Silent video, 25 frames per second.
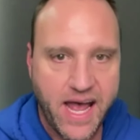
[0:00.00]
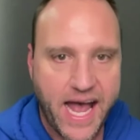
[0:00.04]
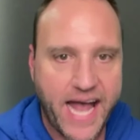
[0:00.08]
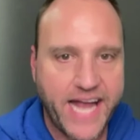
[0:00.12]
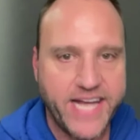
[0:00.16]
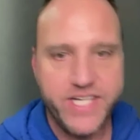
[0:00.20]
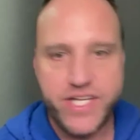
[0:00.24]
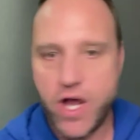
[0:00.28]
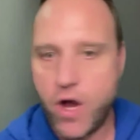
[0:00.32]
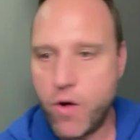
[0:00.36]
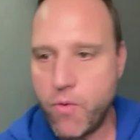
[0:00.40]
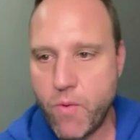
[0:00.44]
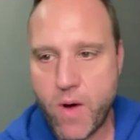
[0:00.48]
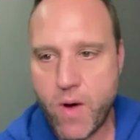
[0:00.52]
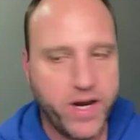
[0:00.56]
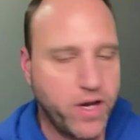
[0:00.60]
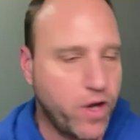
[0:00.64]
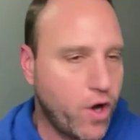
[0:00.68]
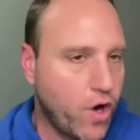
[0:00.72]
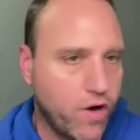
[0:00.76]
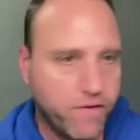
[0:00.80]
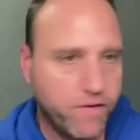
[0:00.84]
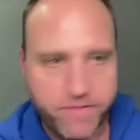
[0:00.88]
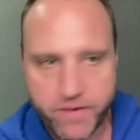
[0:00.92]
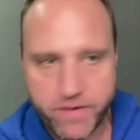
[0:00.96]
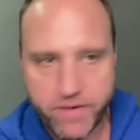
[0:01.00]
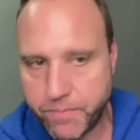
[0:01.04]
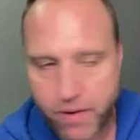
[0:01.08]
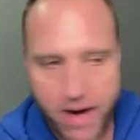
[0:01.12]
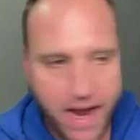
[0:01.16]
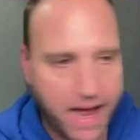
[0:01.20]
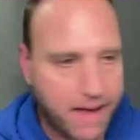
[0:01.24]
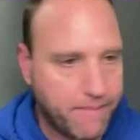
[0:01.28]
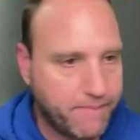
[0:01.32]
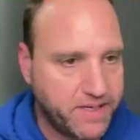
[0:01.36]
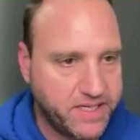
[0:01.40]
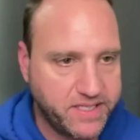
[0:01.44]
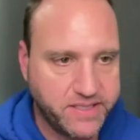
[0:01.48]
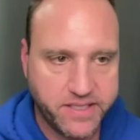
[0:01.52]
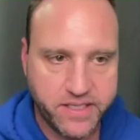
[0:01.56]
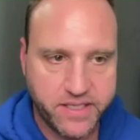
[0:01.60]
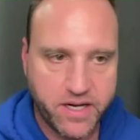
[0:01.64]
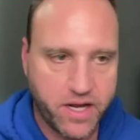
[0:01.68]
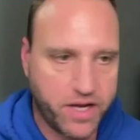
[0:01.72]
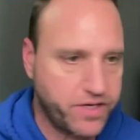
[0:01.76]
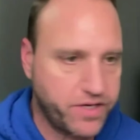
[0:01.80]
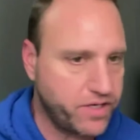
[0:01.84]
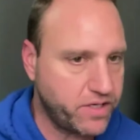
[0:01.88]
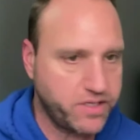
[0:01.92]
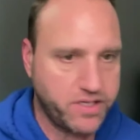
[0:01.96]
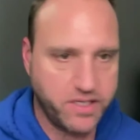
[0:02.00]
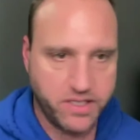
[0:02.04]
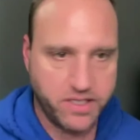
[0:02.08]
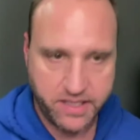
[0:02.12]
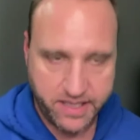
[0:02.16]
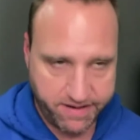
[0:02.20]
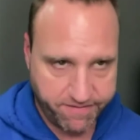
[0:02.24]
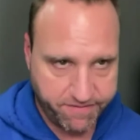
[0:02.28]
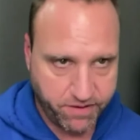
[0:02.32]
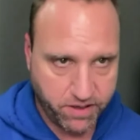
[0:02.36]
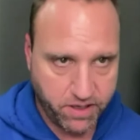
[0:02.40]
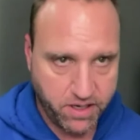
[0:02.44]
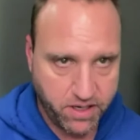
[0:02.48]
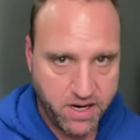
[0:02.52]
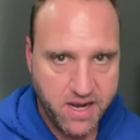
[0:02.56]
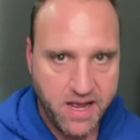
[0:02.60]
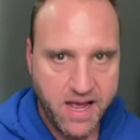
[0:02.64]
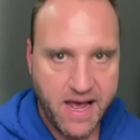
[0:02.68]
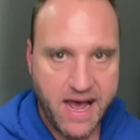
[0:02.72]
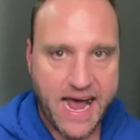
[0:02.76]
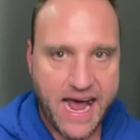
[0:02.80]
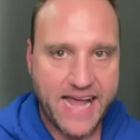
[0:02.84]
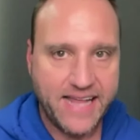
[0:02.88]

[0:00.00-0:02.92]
I don't want to overpromise and underdeliver.